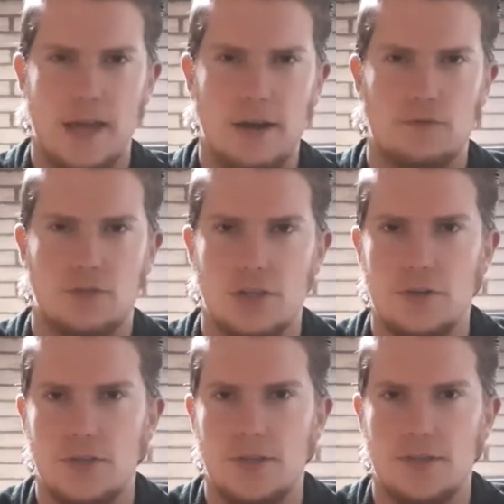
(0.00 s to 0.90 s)
that
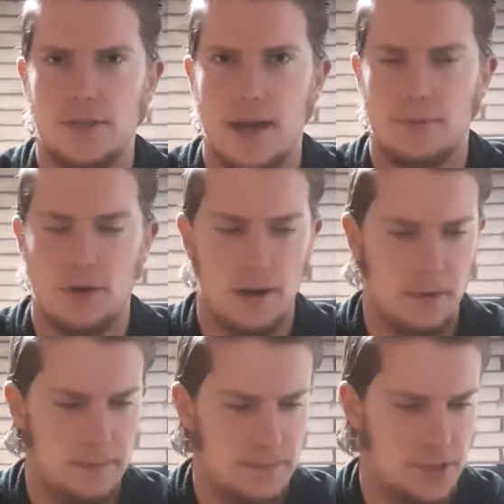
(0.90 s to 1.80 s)
reduces that
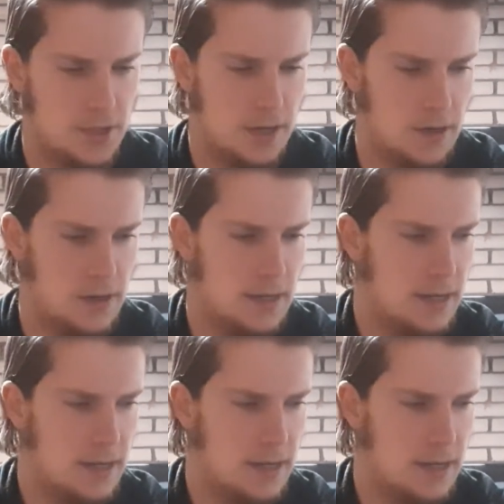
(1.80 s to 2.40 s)
problem, so